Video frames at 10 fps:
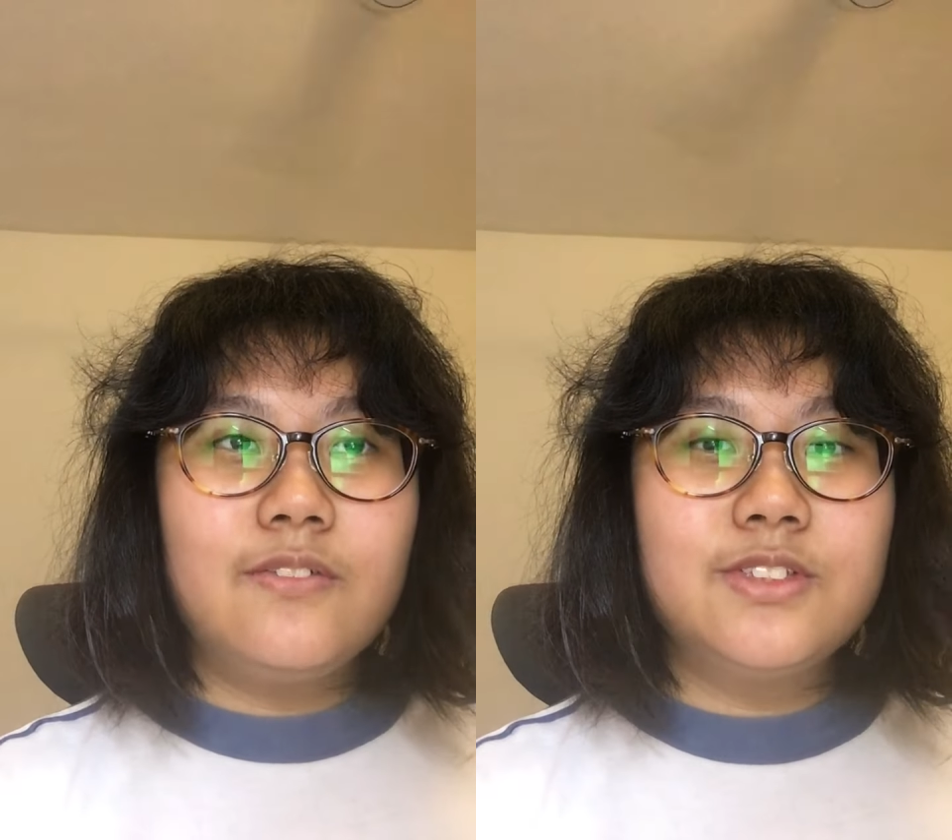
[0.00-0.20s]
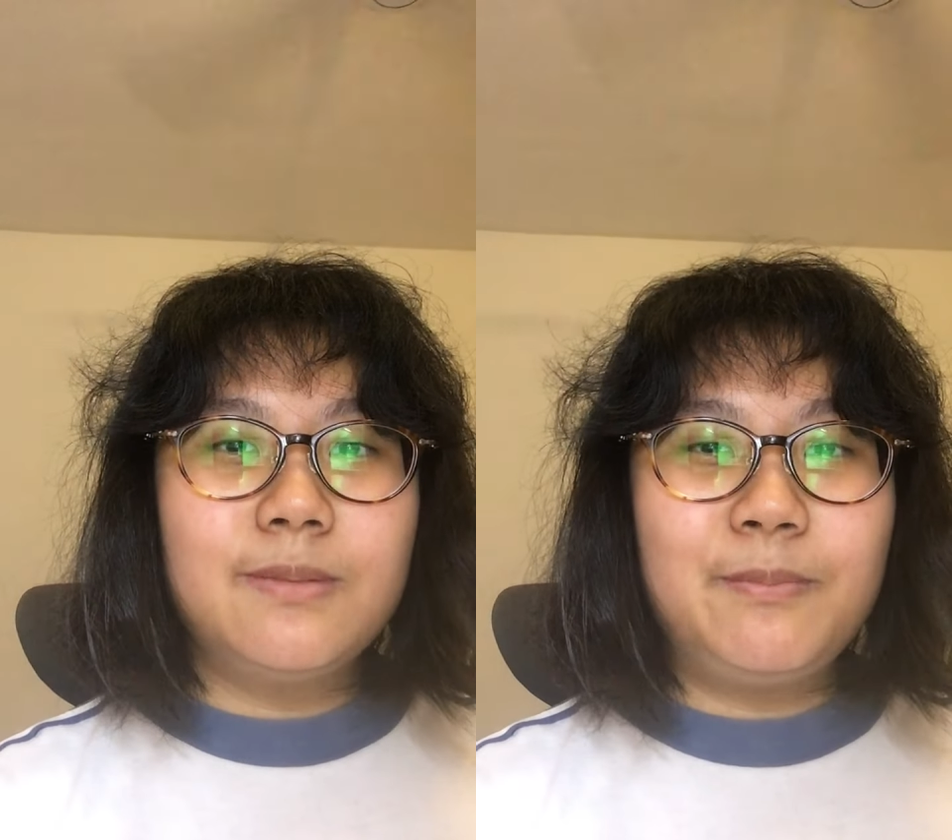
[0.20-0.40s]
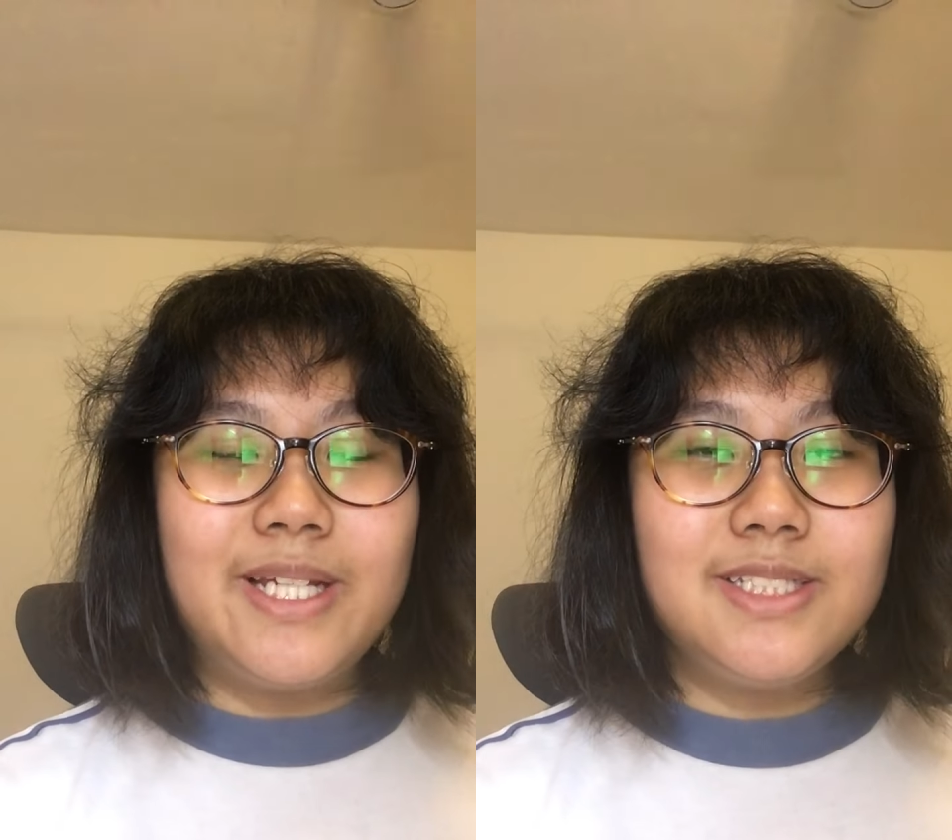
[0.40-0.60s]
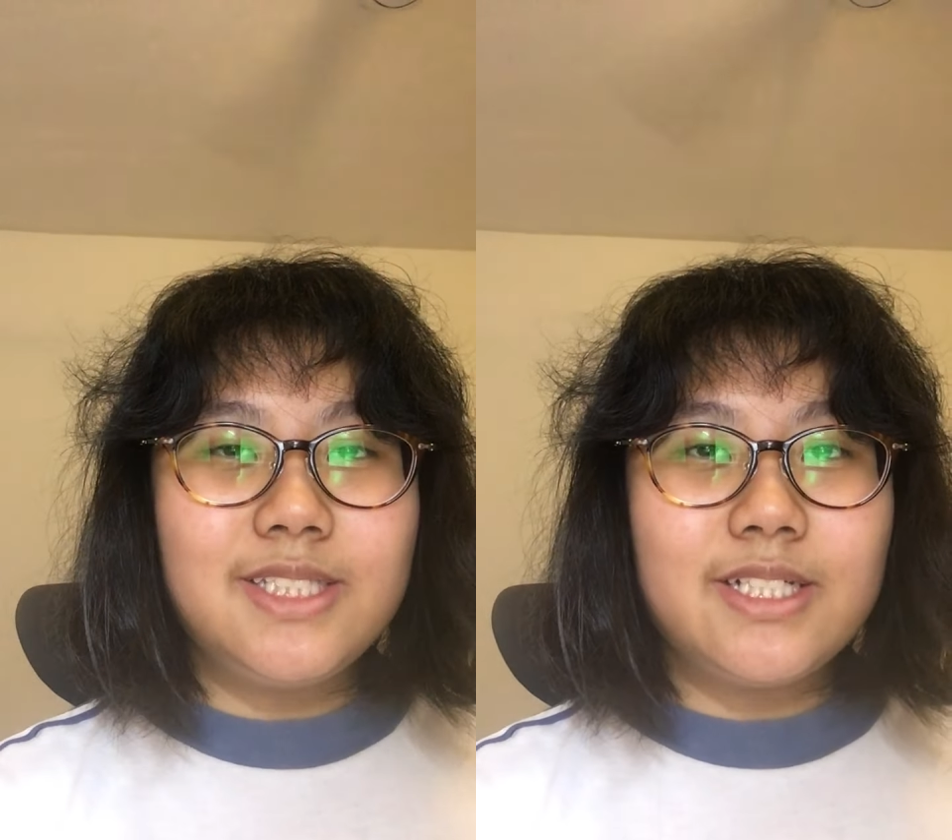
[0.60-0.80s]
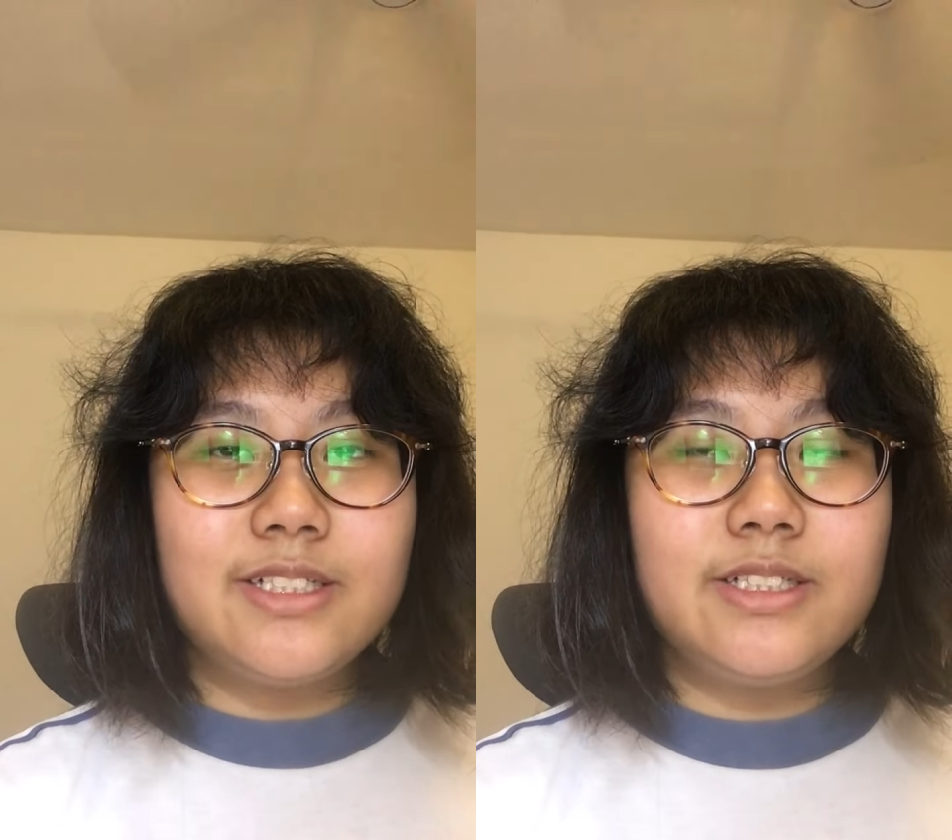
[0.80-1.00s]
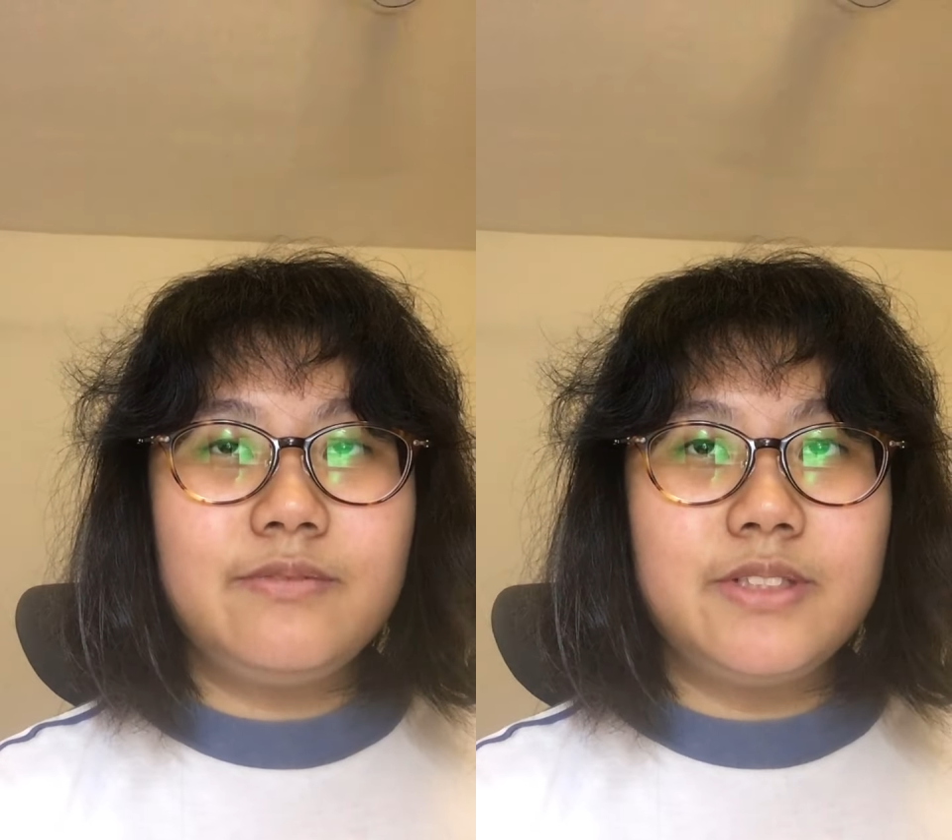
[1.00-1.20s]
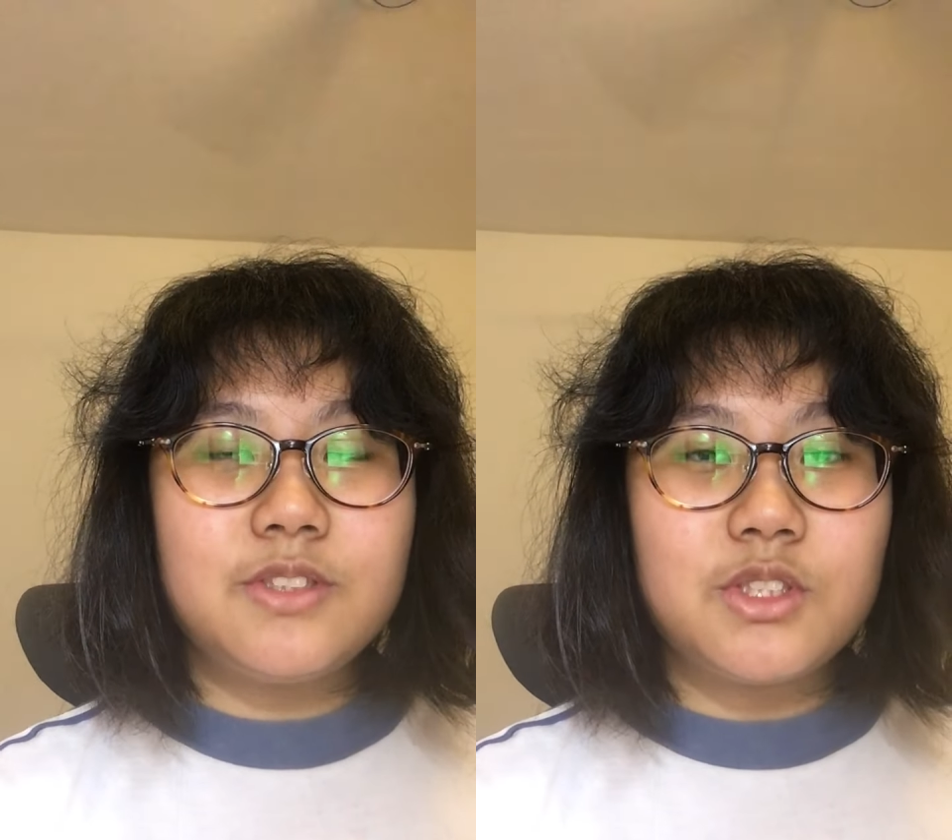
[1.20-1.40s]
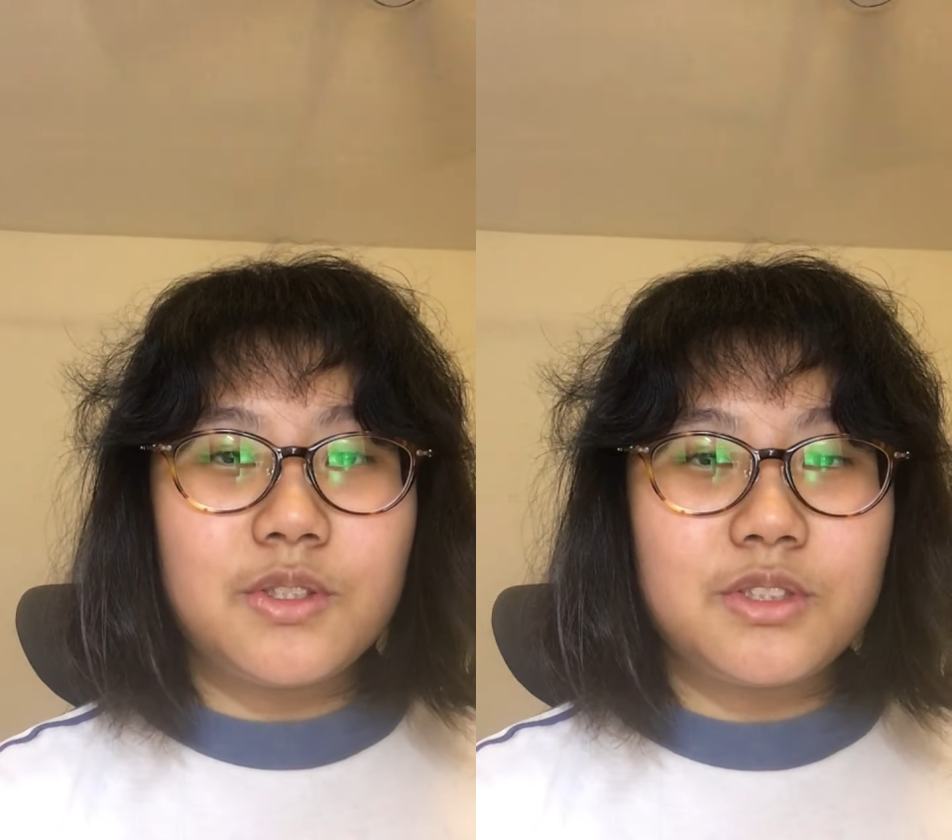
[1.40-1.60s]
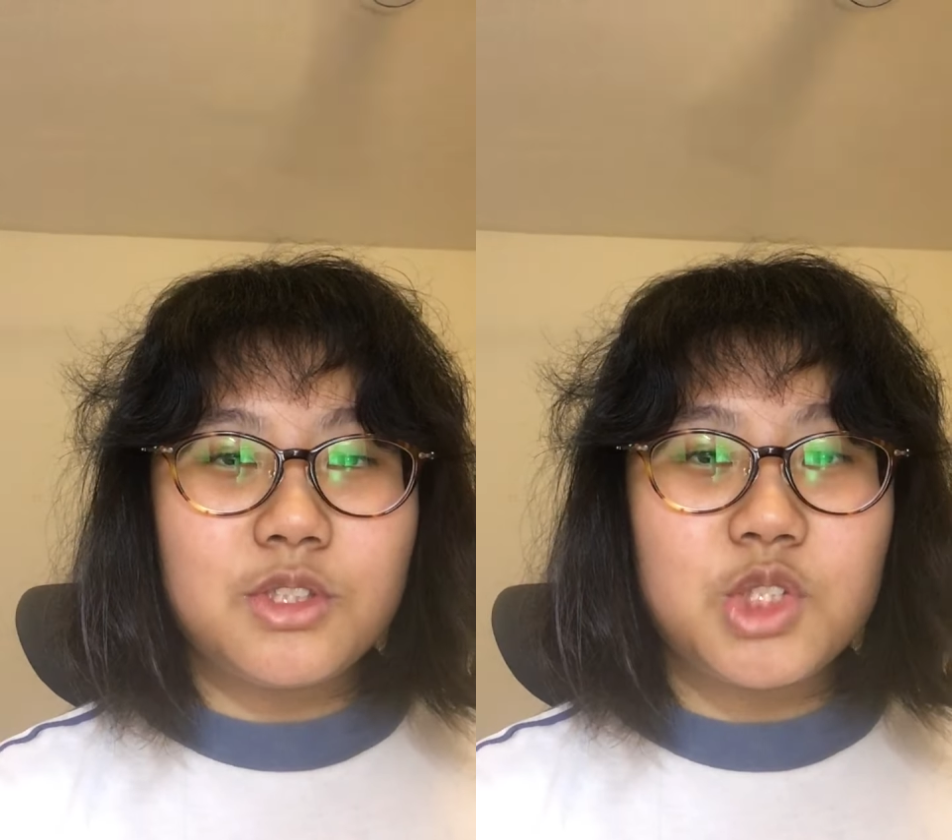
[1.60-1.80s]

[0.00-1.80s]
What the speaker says: So basically, we started